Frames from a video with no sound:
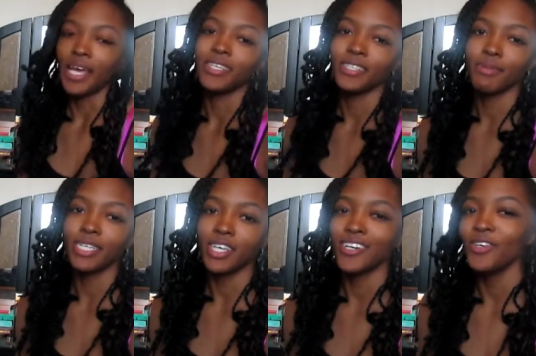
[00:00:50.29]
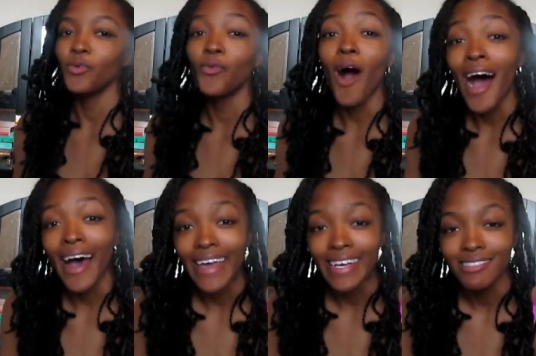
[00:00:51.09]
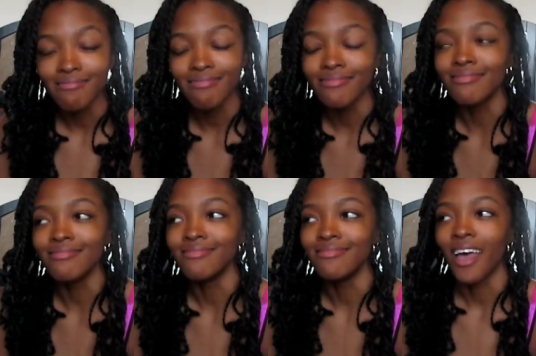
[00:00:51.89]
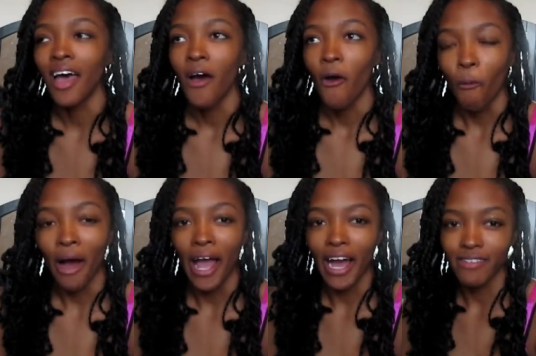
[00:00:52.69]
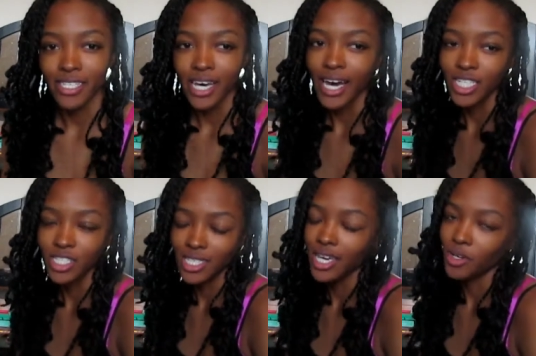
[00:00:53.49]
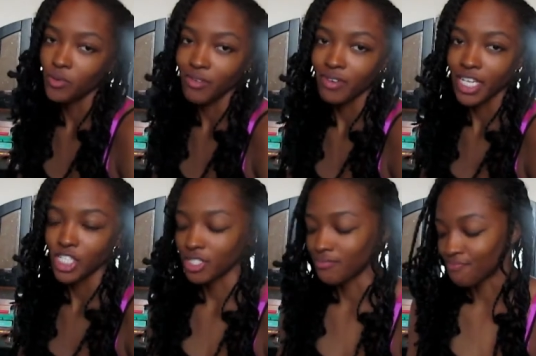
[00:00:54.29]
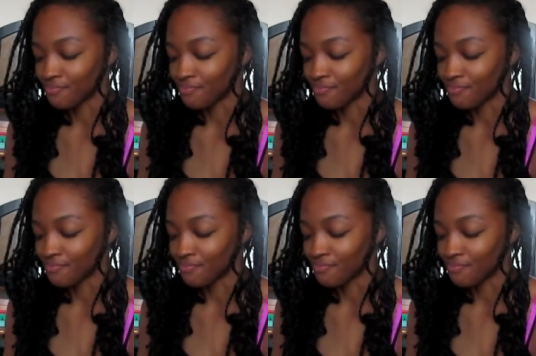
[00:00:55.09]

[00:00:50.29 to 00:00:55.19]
So I'm going to tell you why I've decided to take a weavecation.